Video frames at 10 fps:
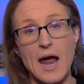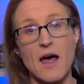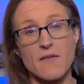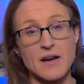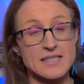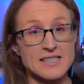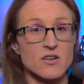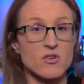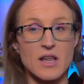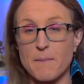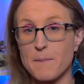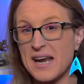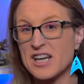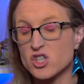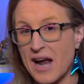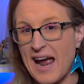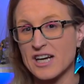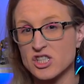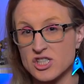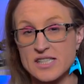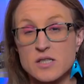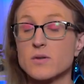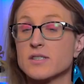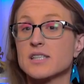have a single, like, major action sequence.